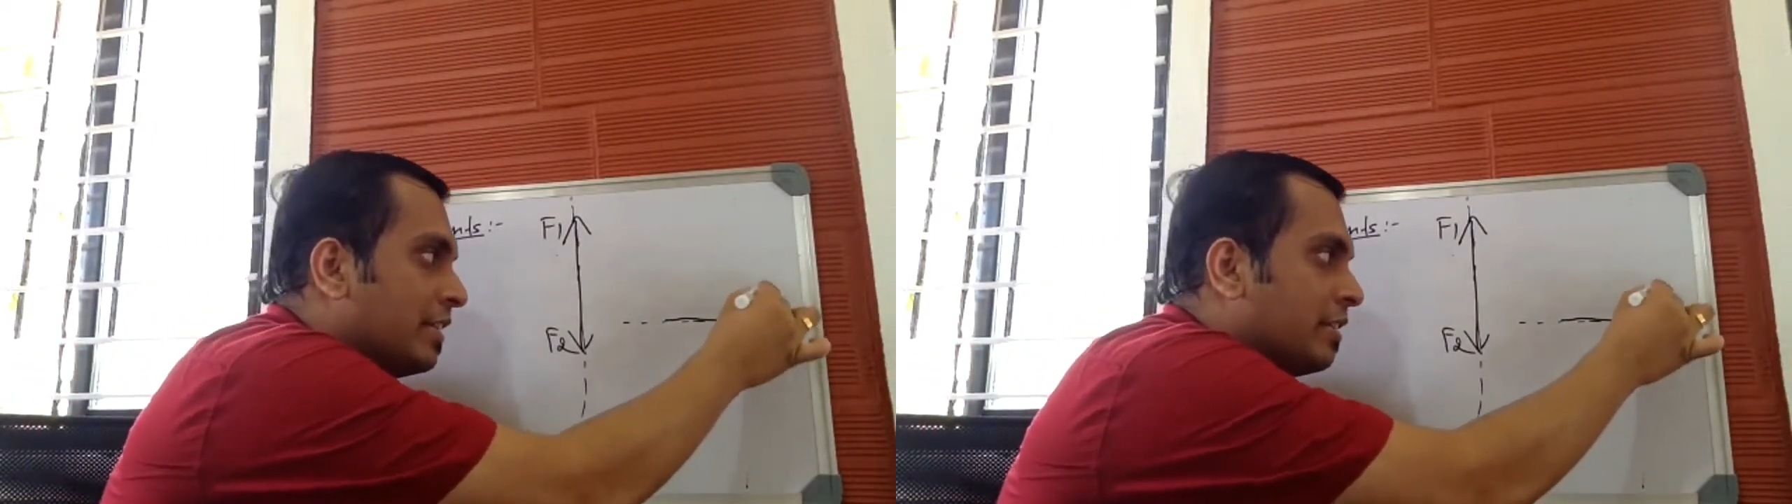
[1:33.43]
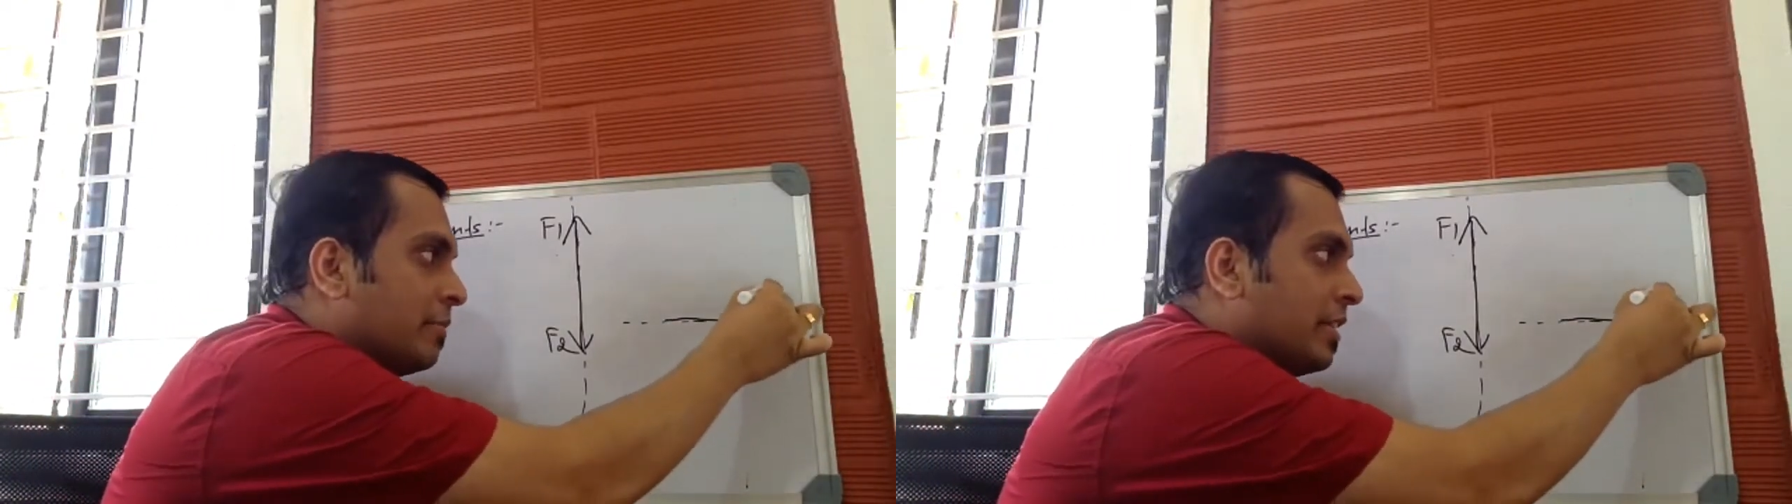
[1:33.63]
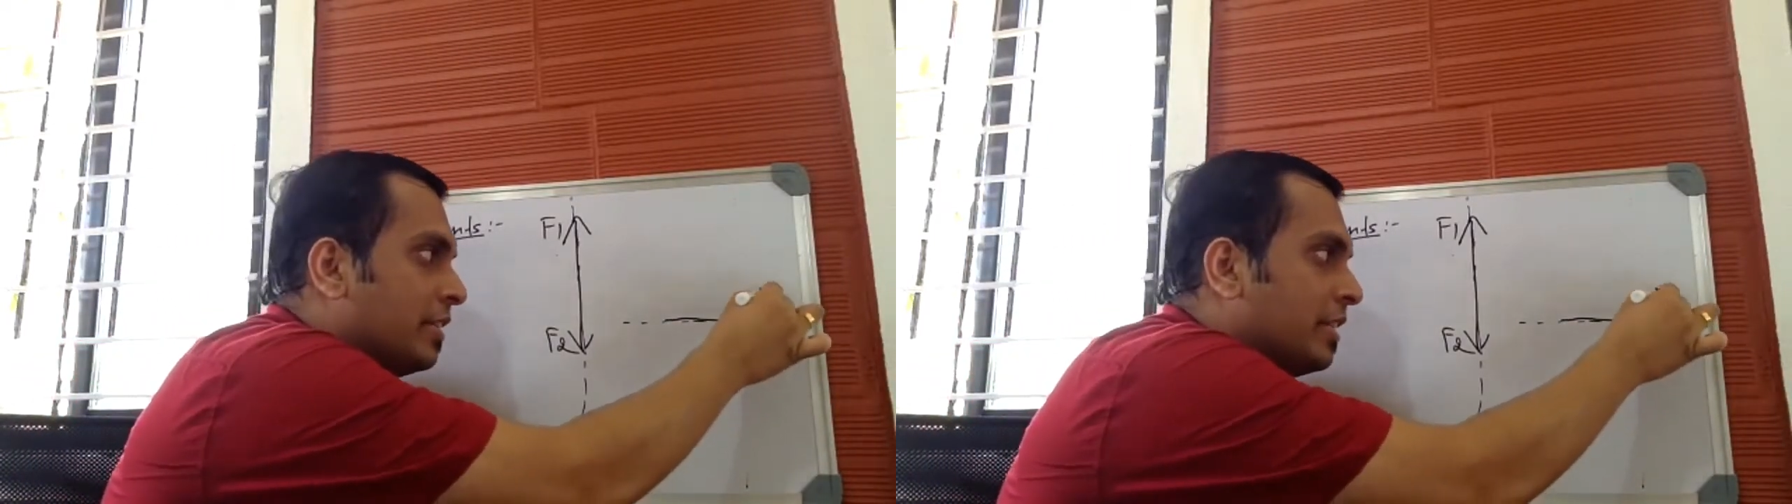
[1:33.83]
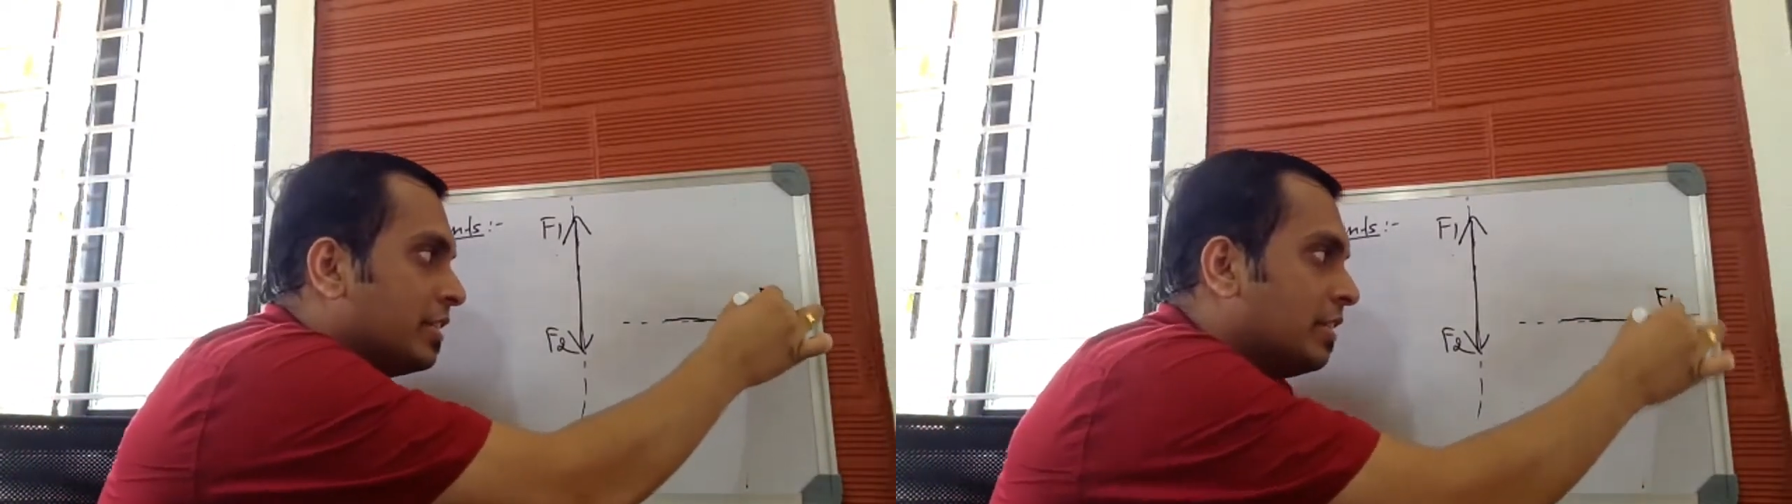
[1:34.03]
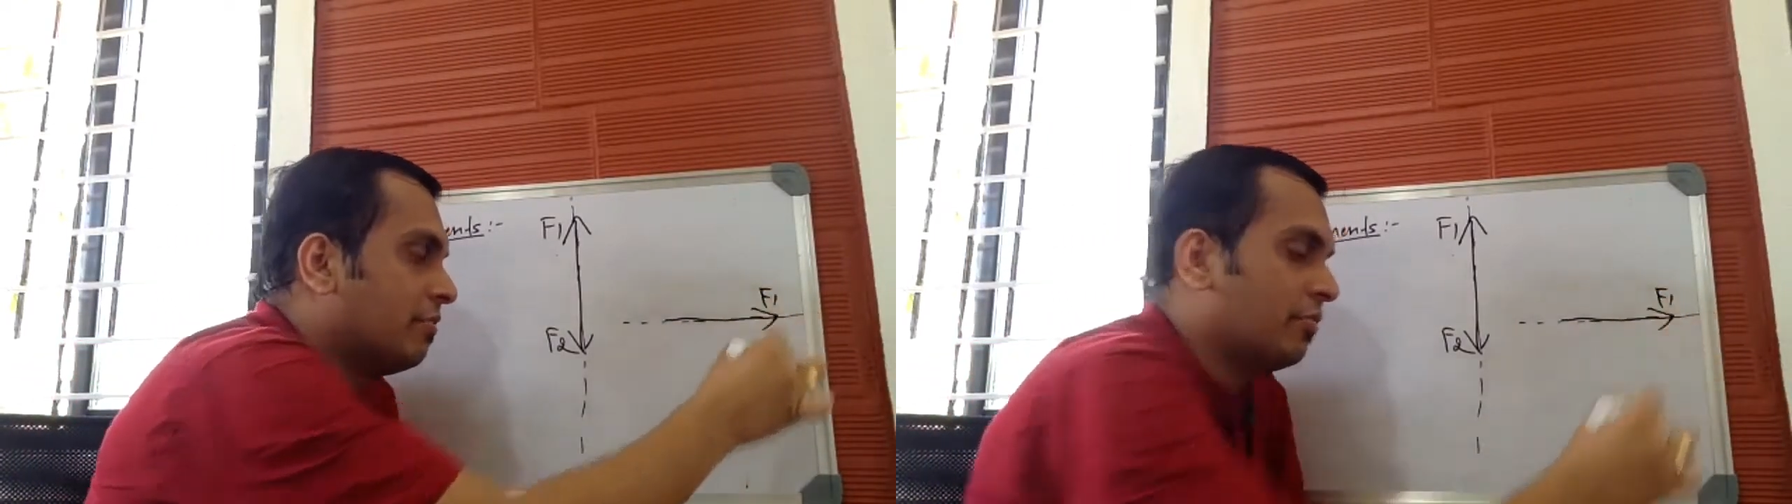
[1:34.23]
let me write it as
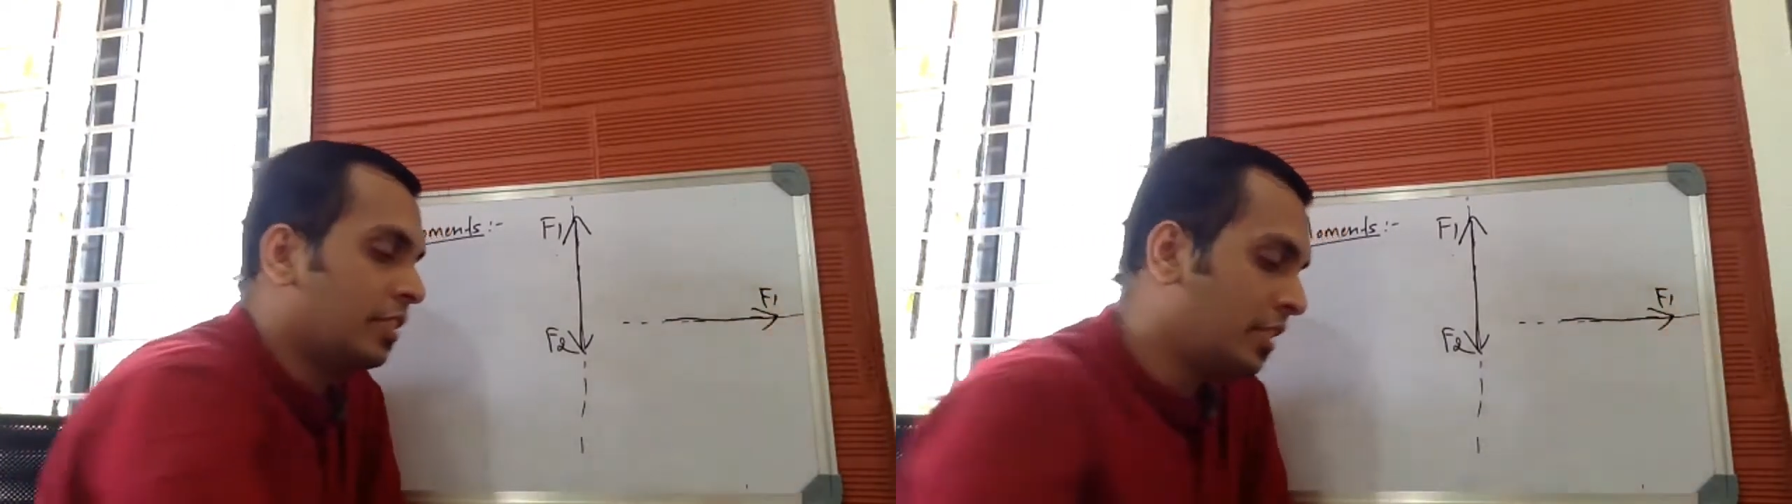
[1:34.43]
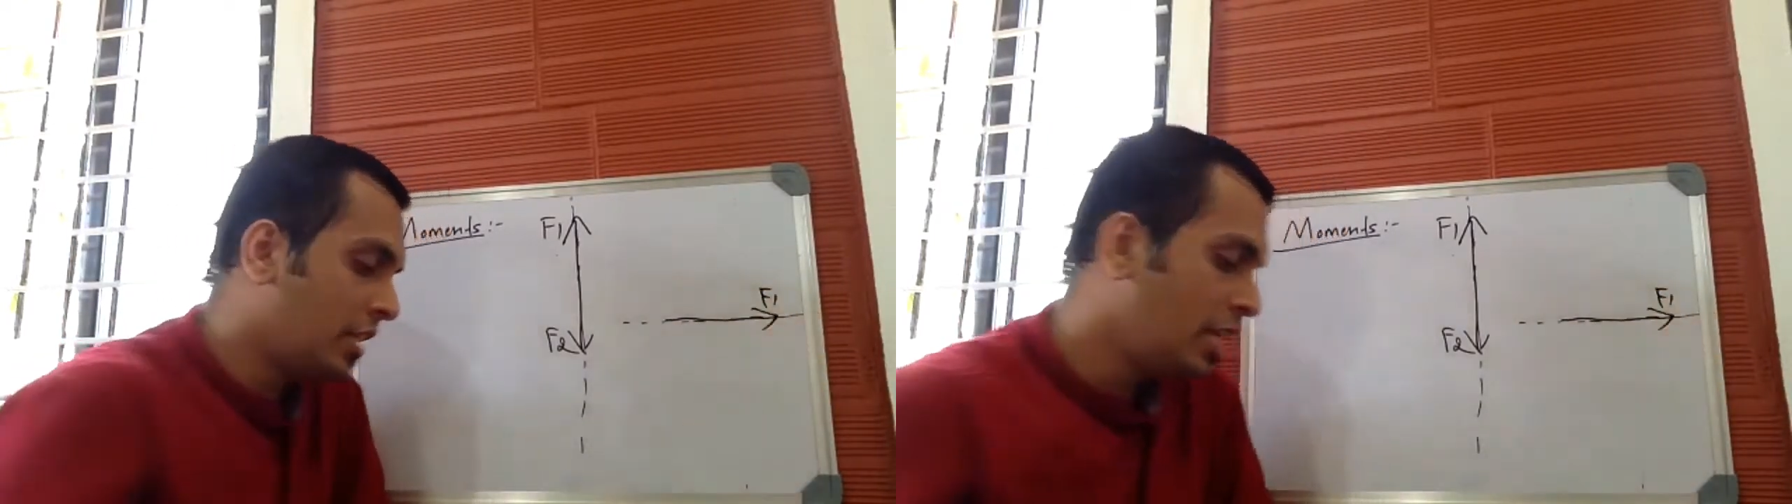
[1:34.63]
F1.